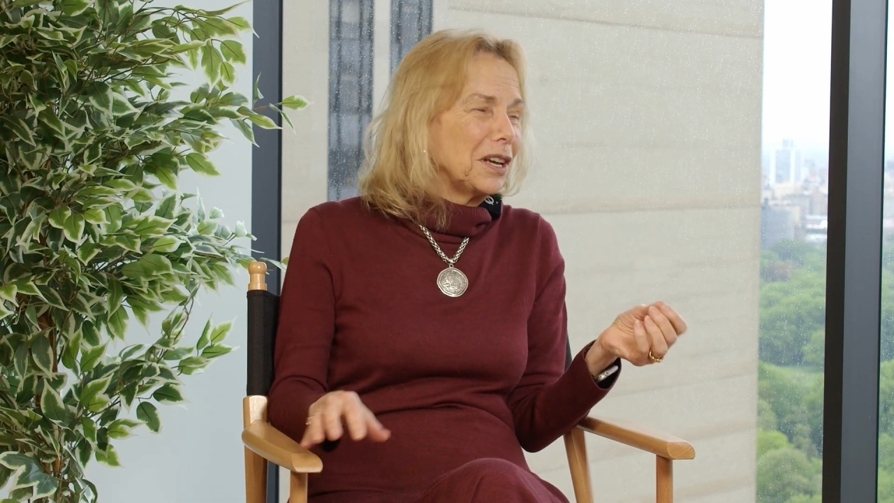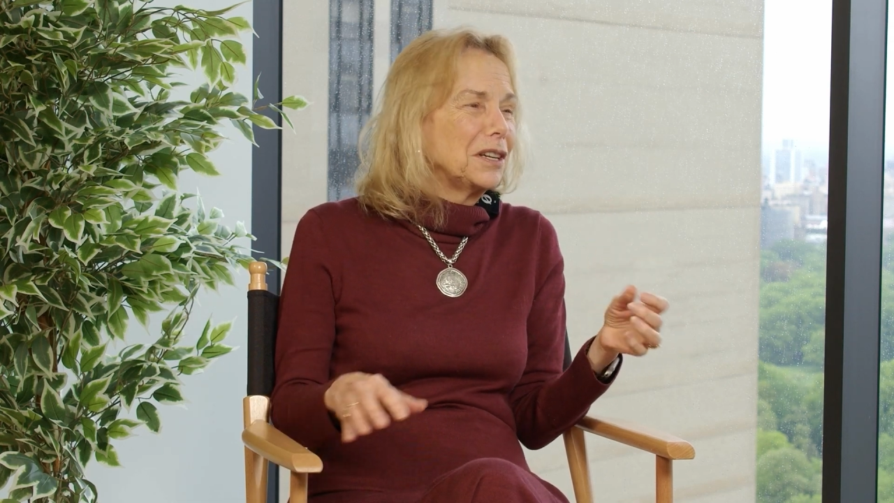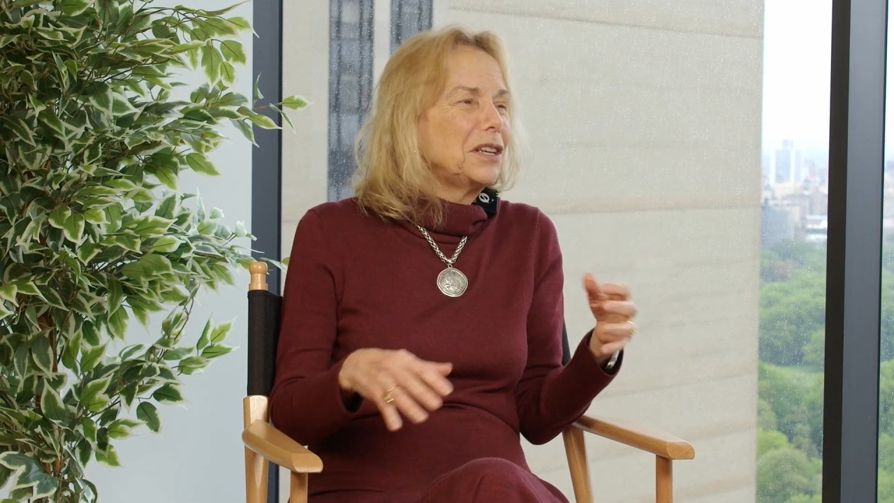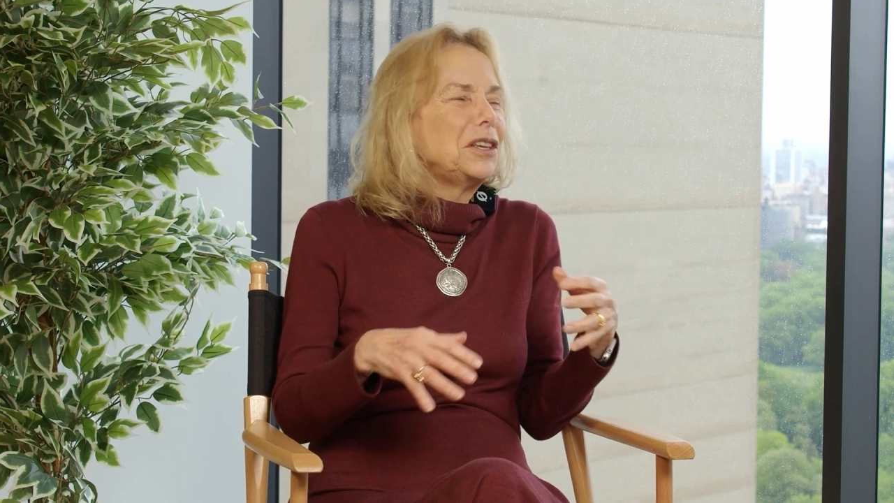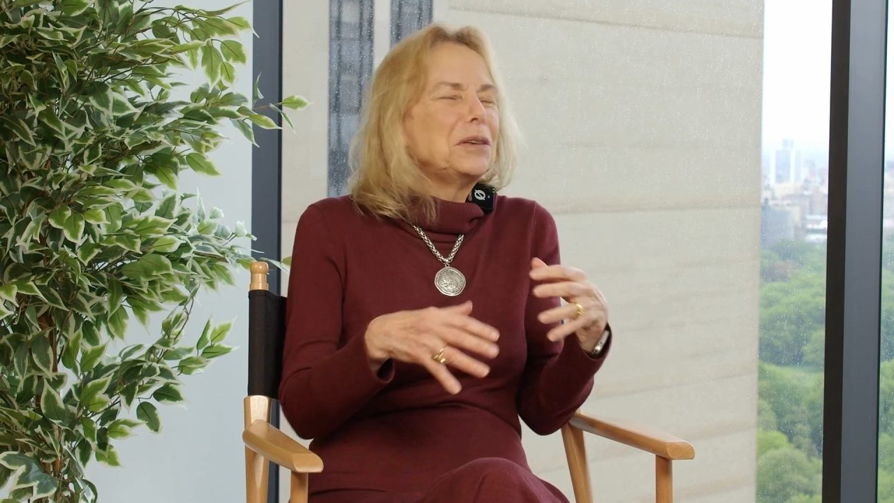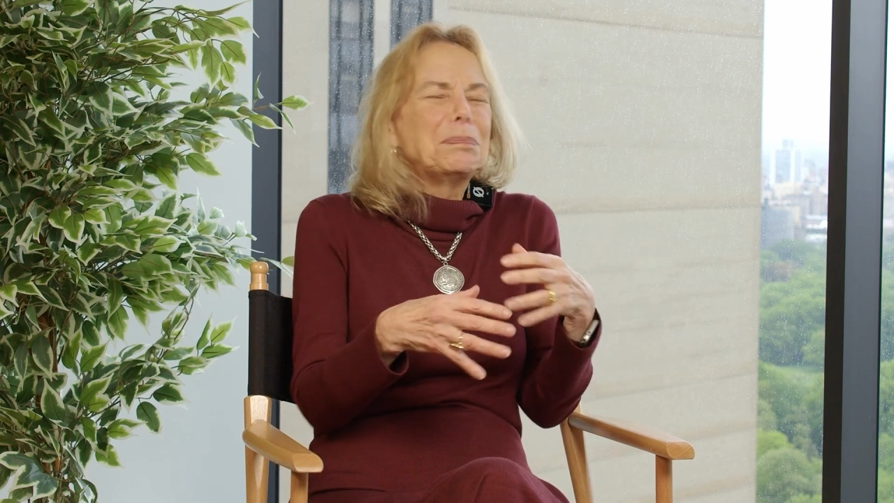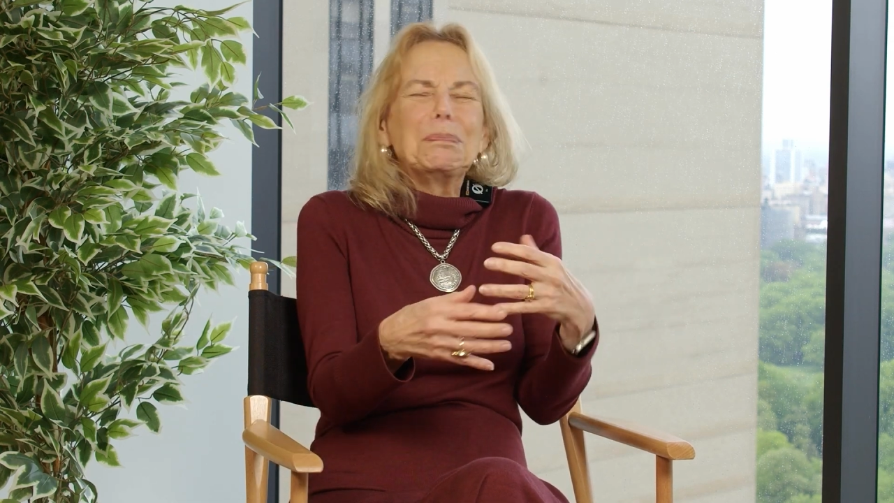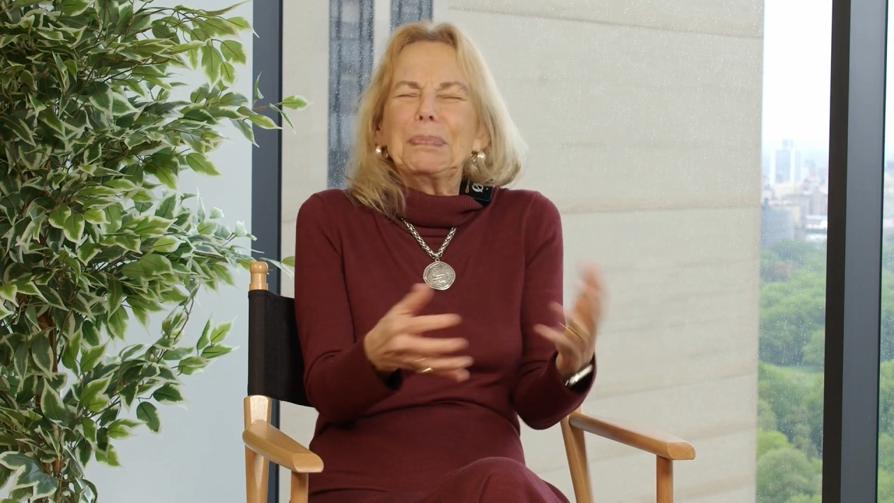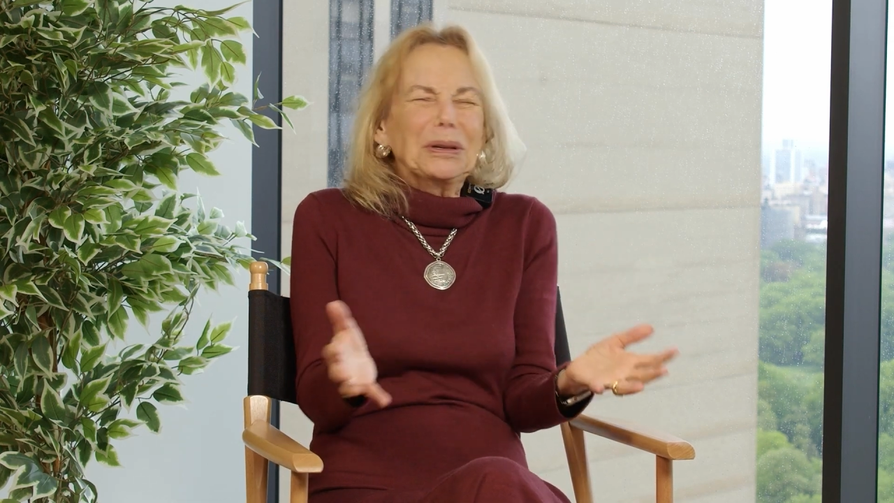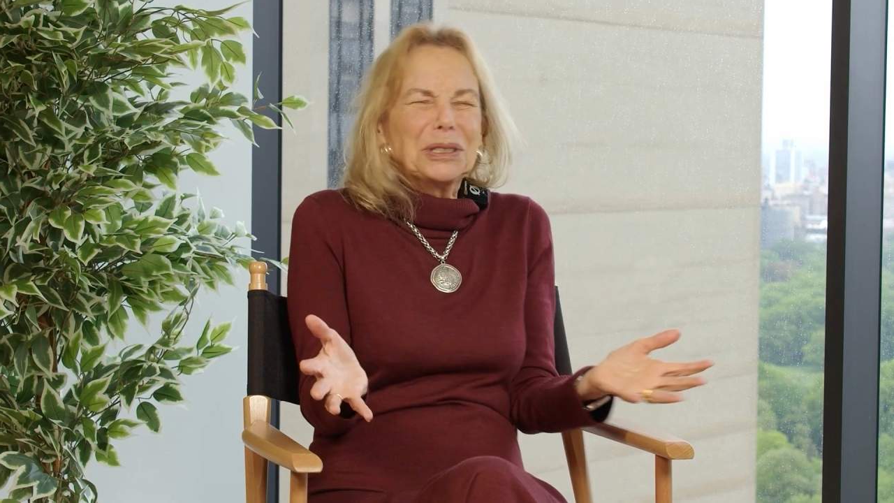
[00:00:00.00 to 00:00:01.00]
and he
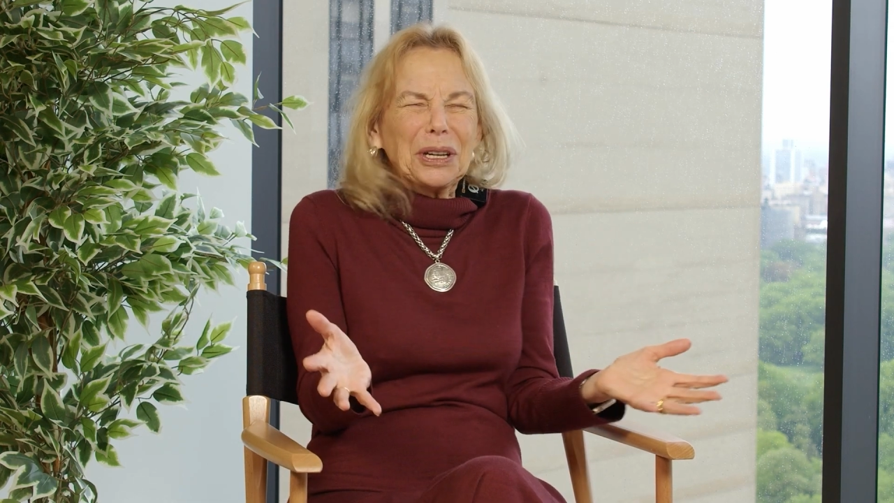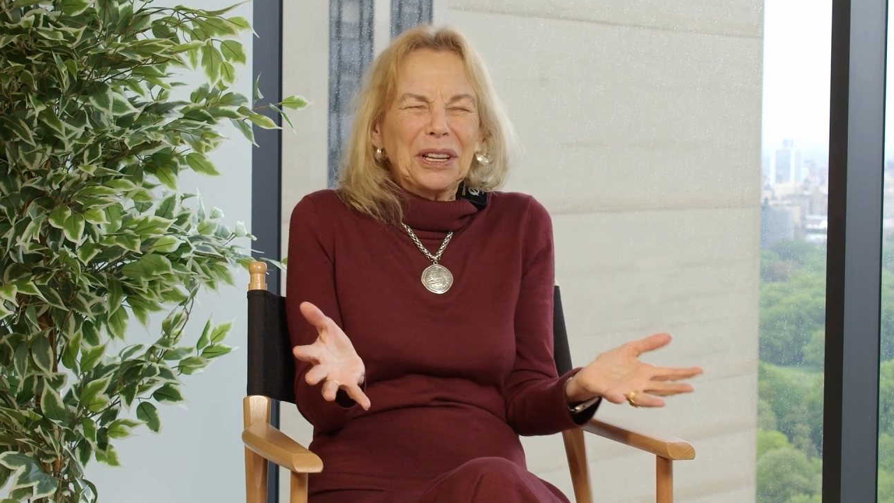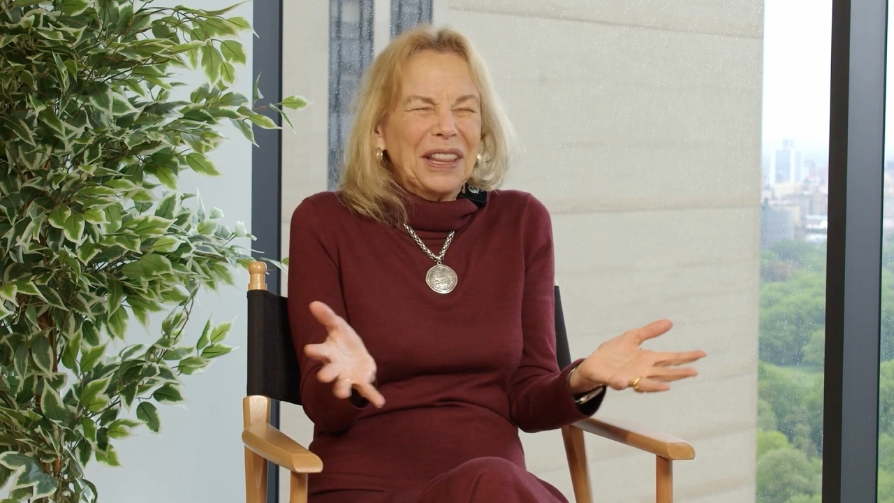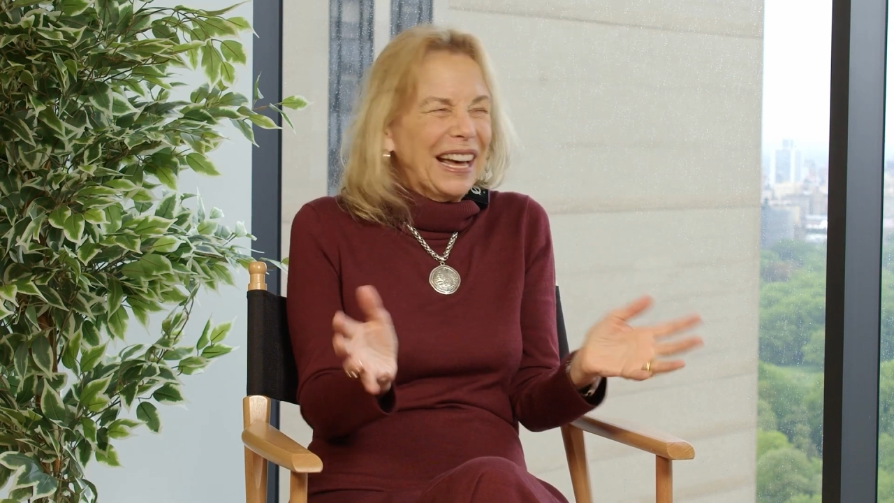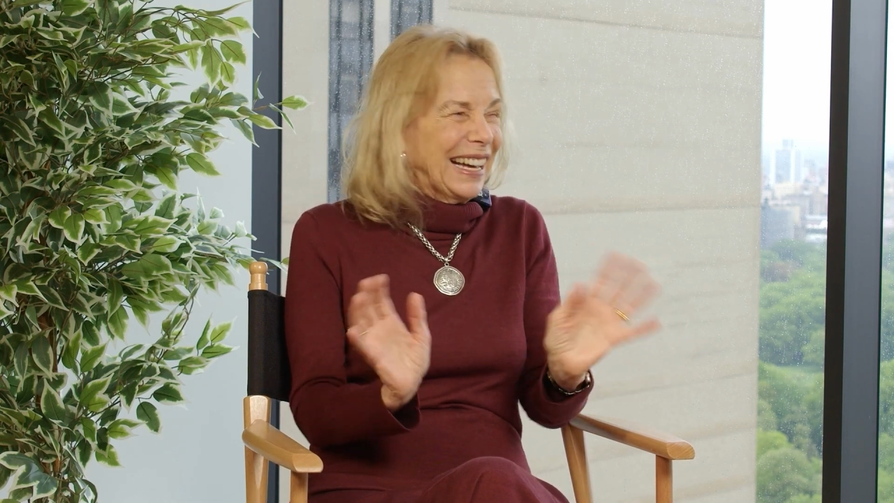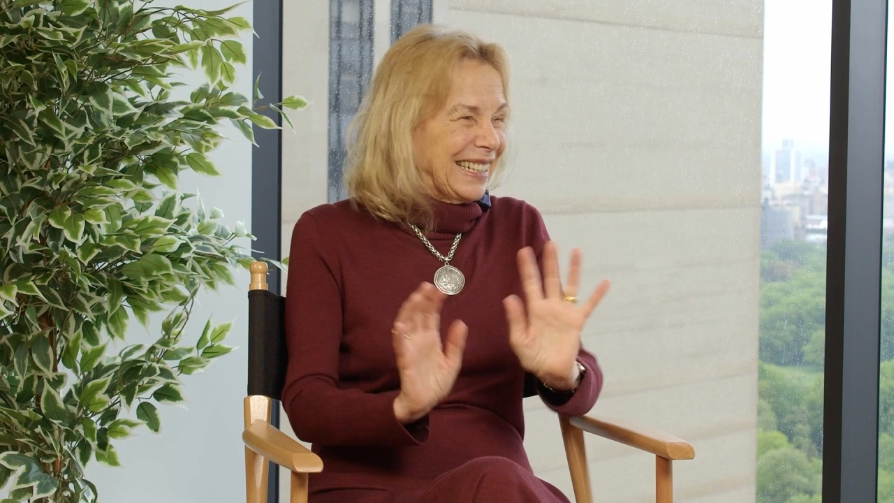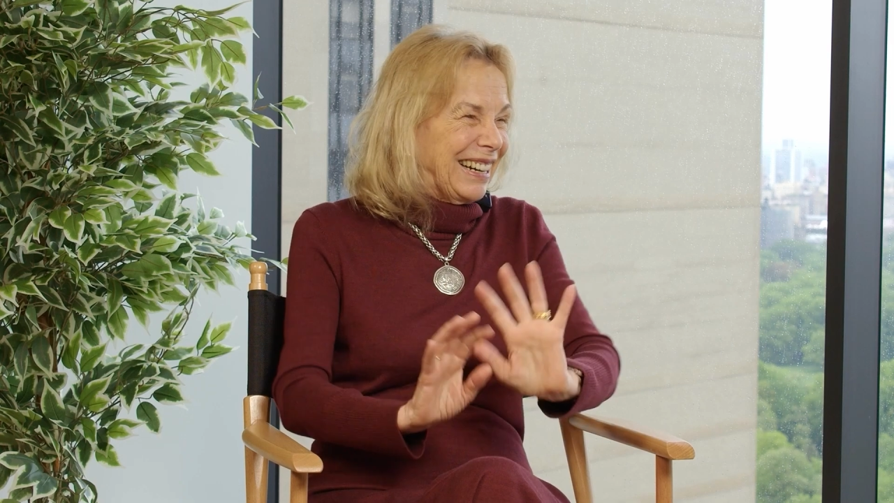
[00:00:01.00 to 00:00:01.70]
built on that.